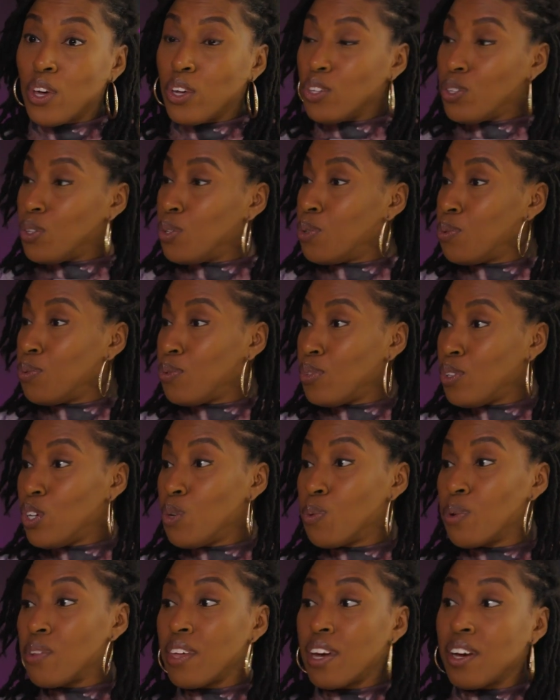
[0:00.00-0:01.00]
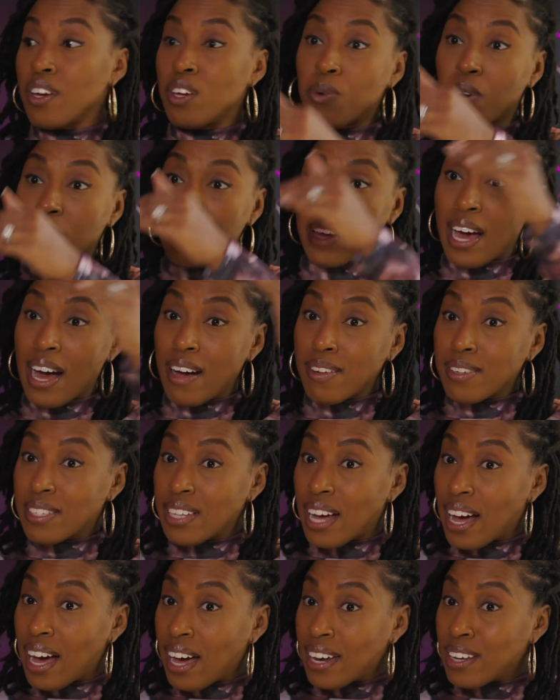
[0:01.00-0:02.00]
you were there, you were on the
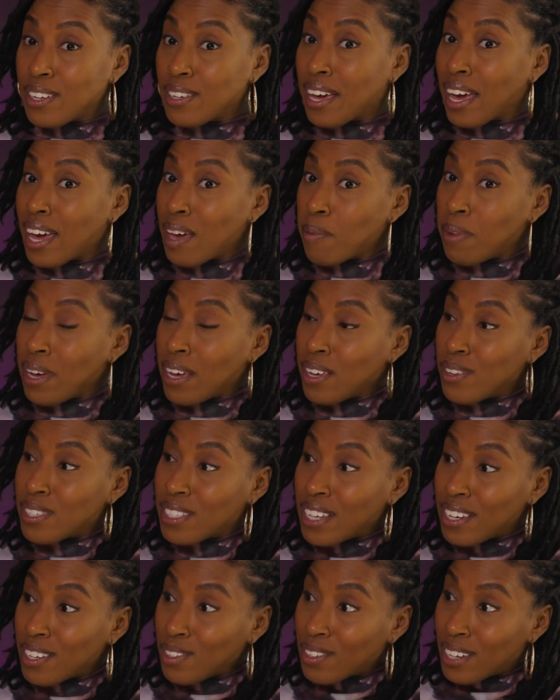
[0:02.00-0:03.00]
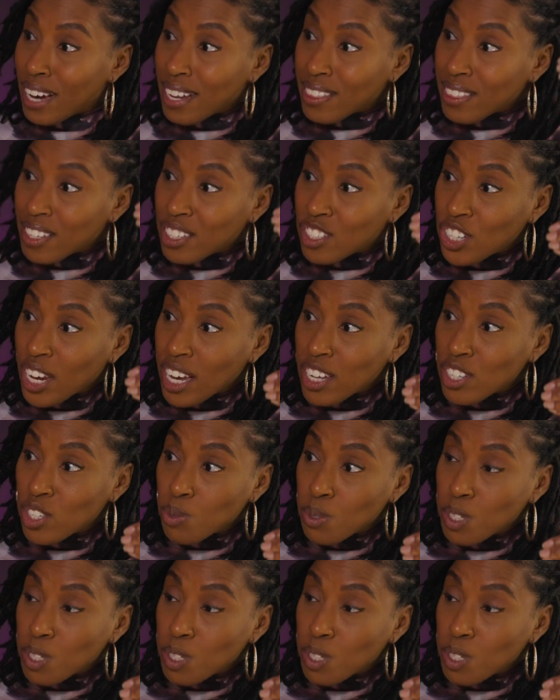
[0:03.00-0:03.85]
outside, you came in, you said you got the chance to